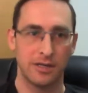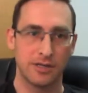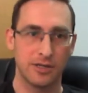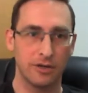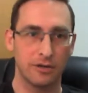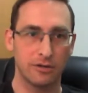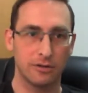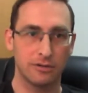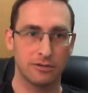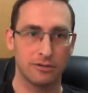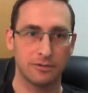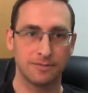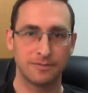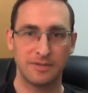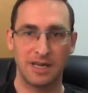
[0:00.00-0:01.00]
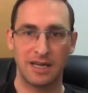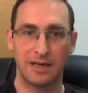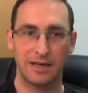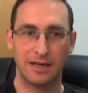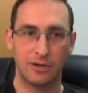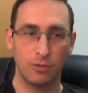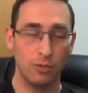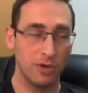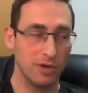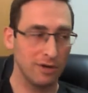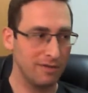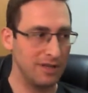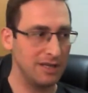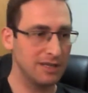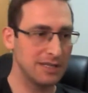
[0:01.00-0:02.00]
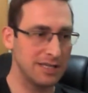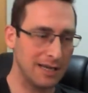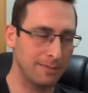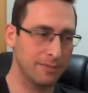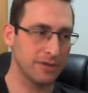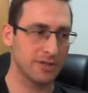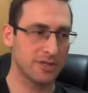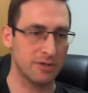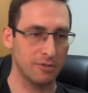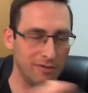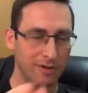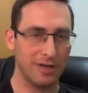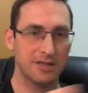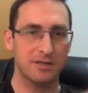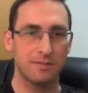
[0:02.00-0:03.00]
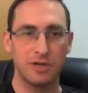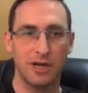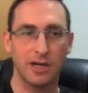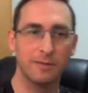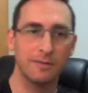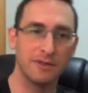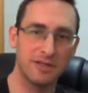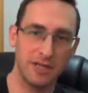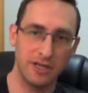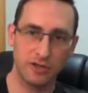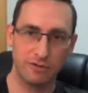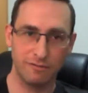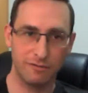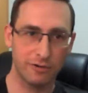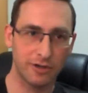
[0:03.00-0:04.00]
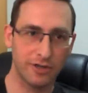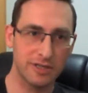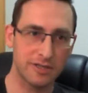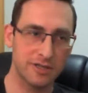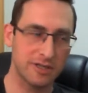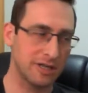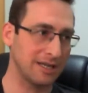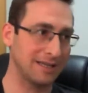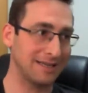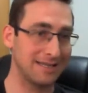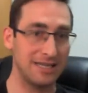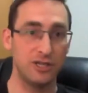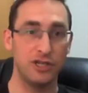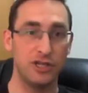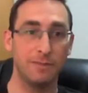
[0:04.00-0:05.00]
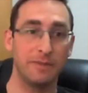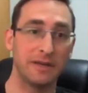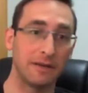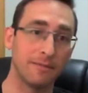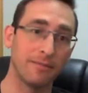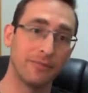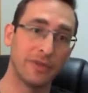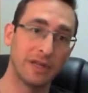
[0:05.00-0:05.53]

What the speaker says: So one of the examples that we've got some documentation for is, let's say, shipping.